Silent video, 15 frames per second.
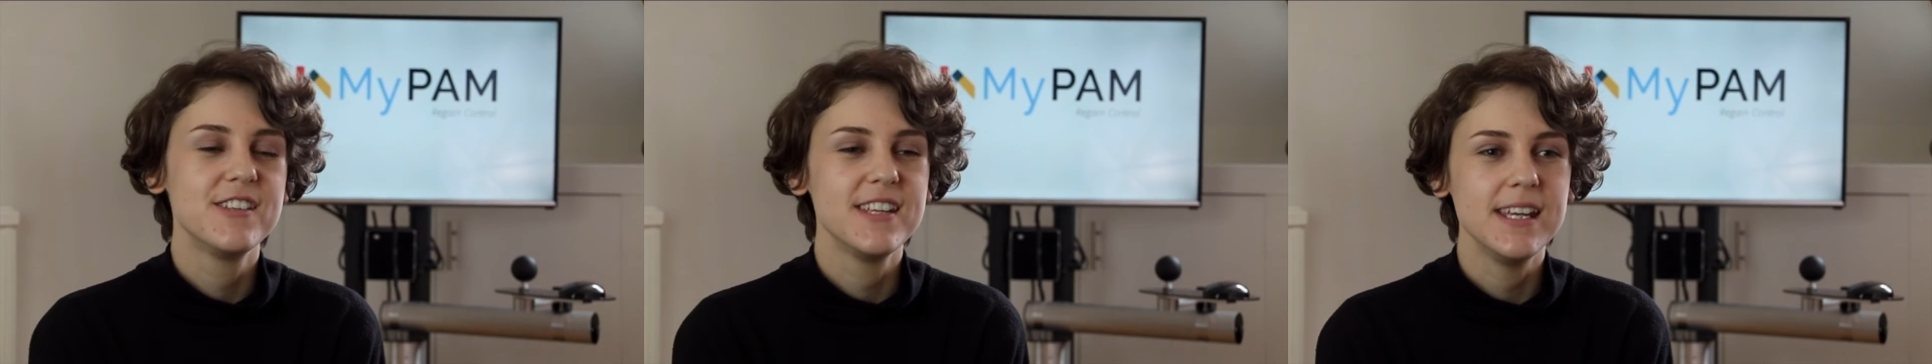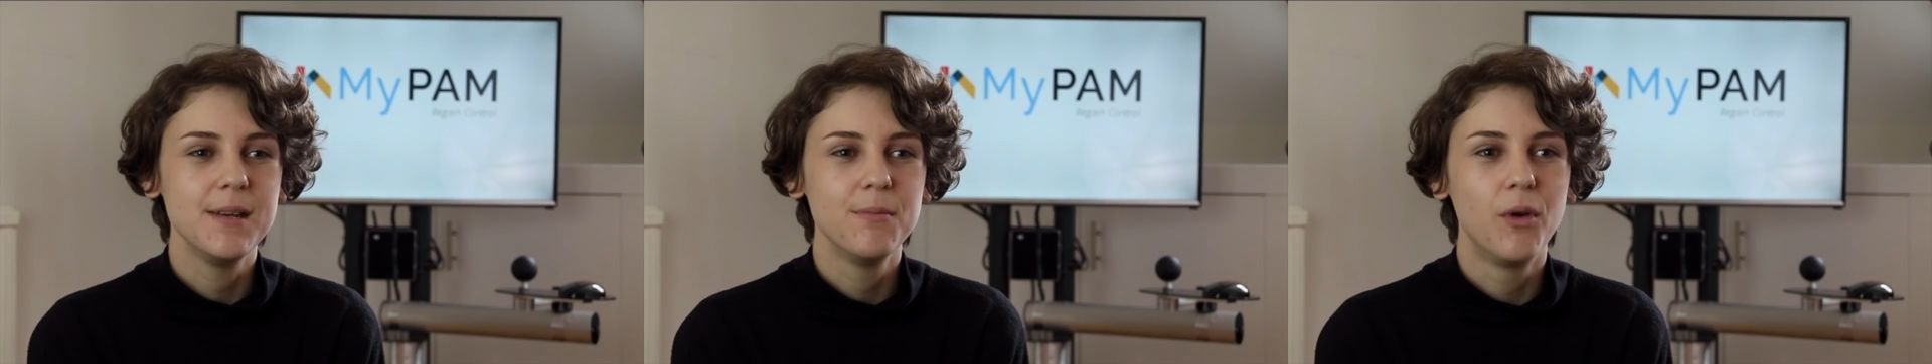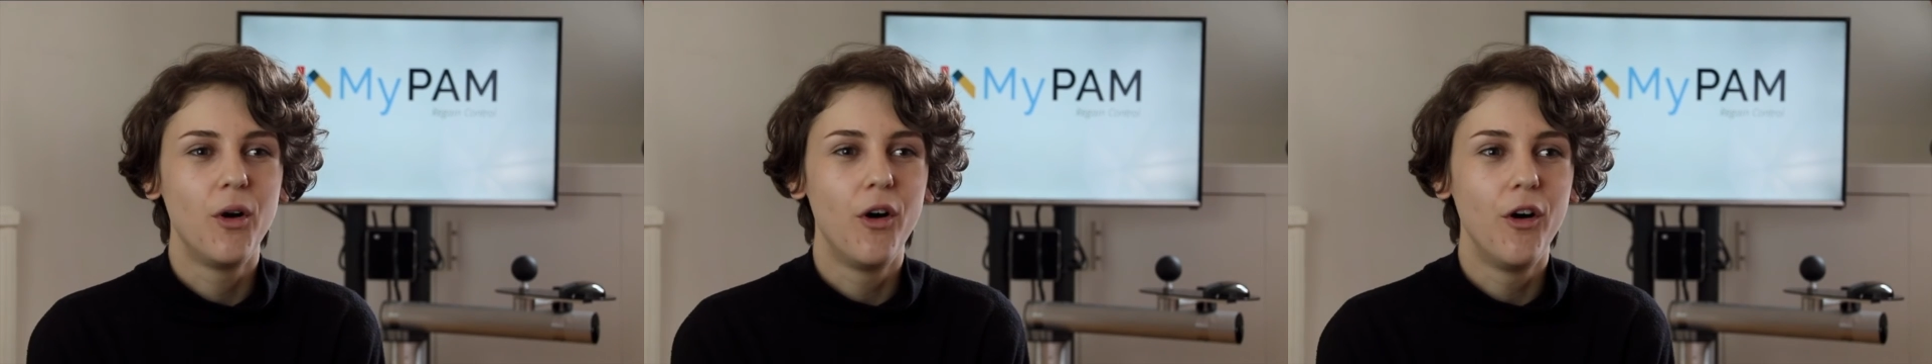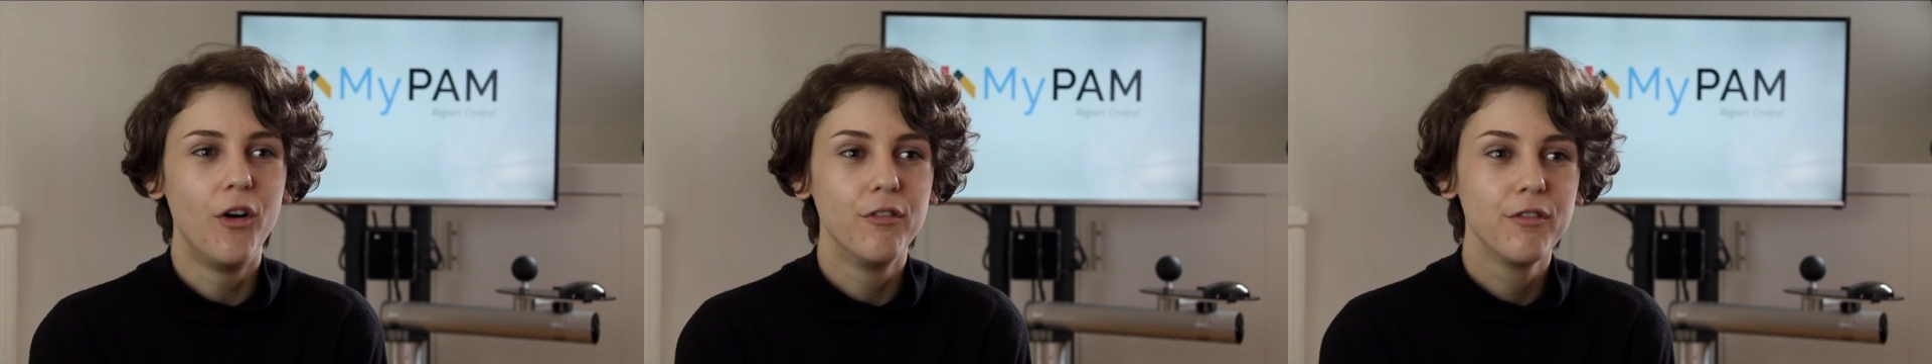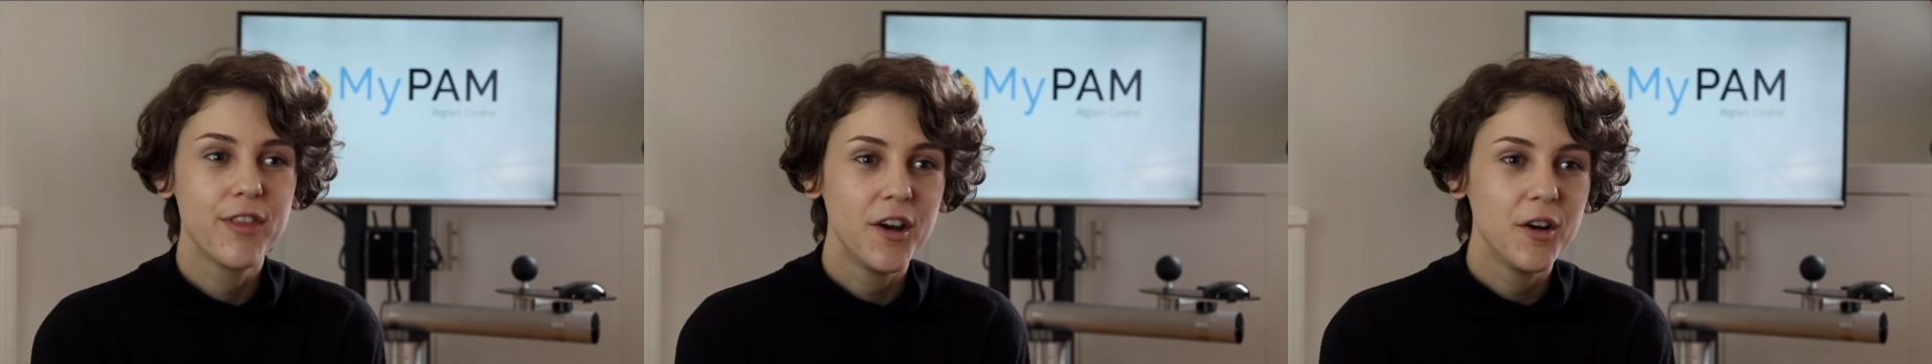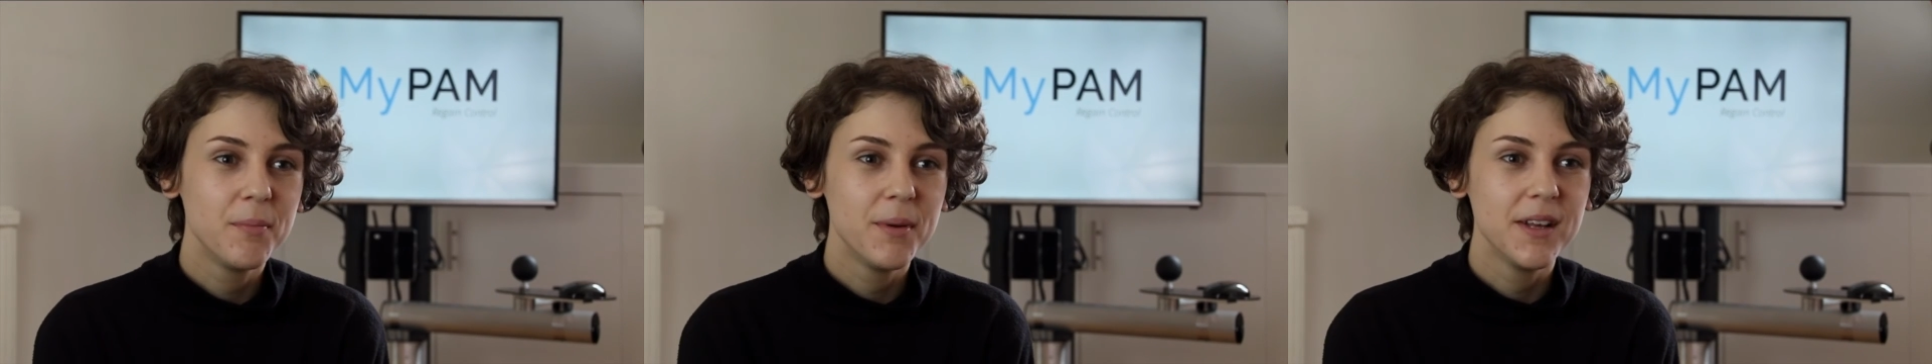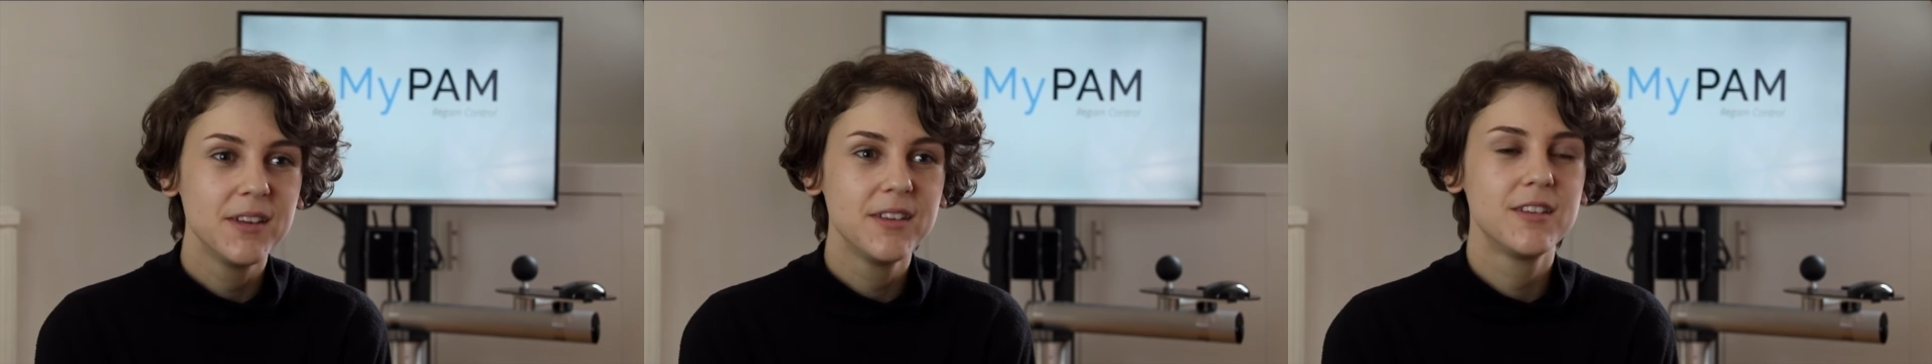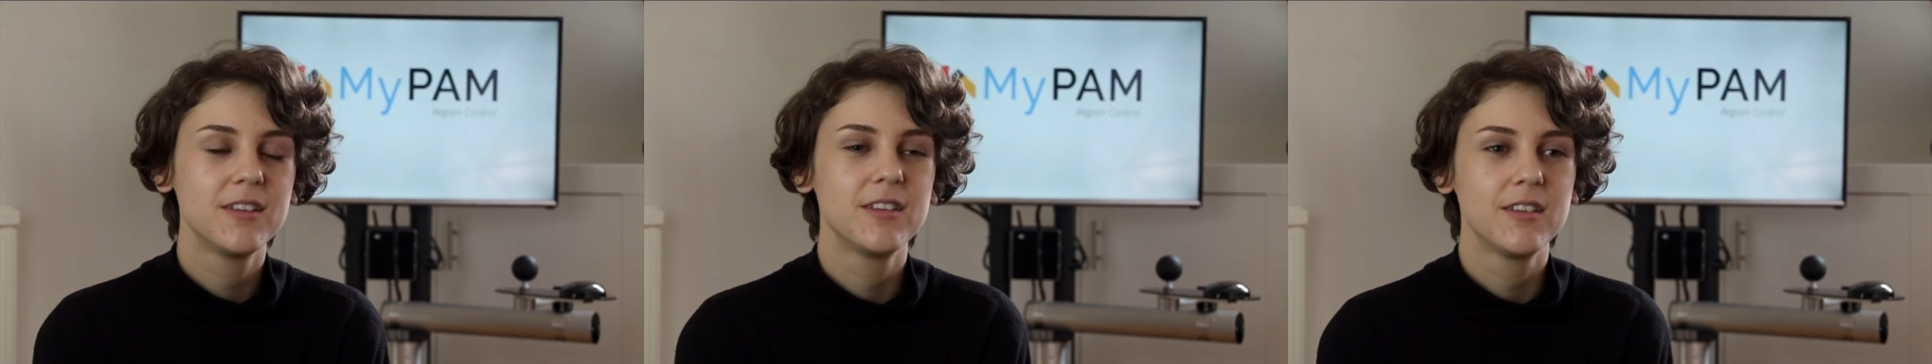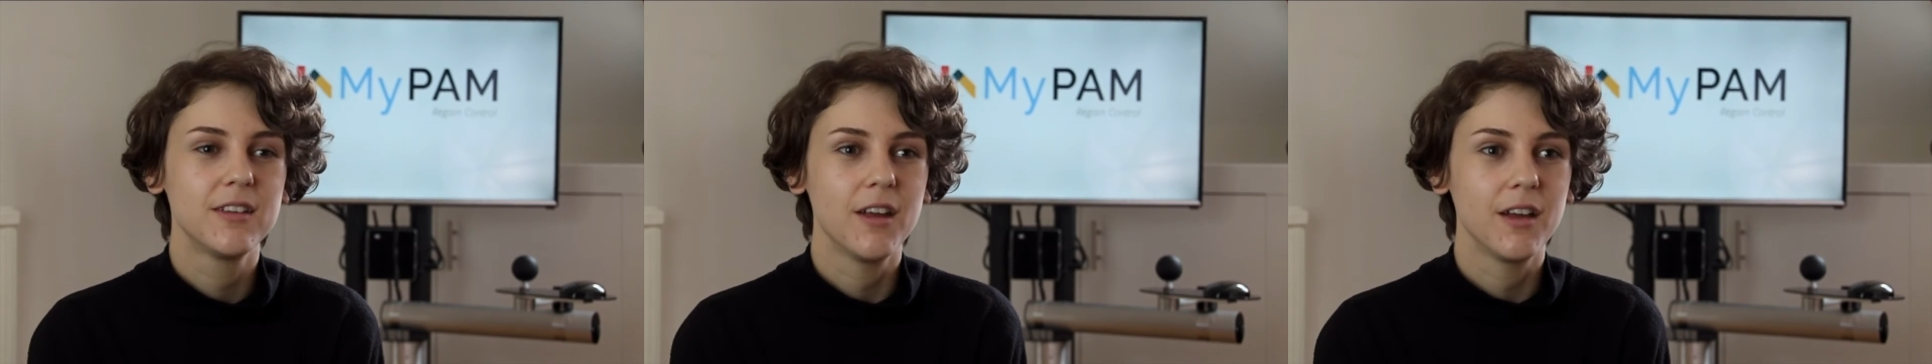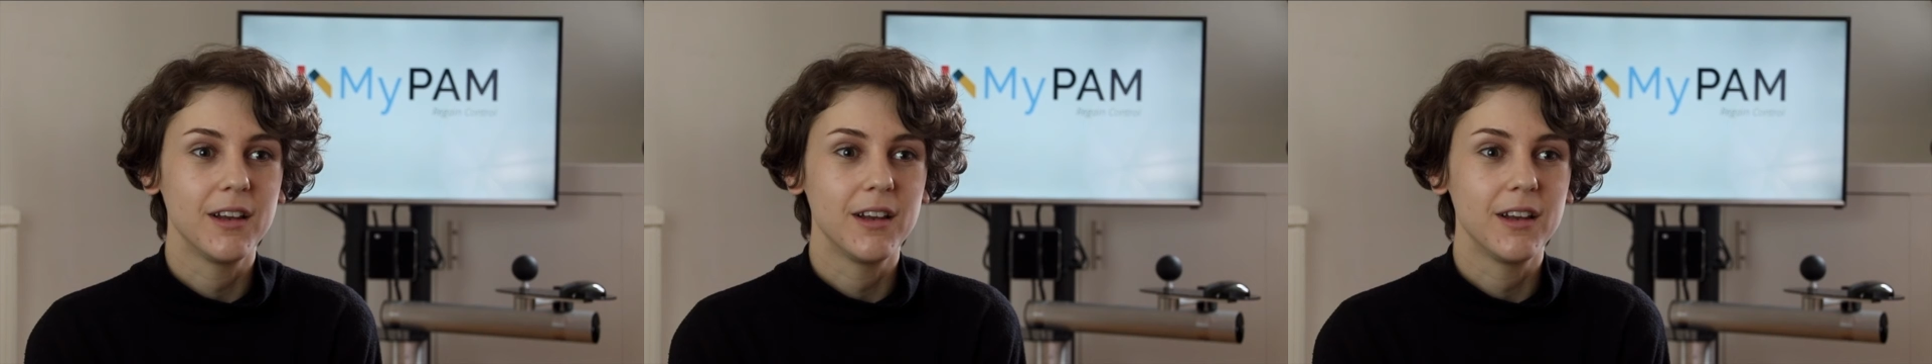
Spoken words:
team of therapists,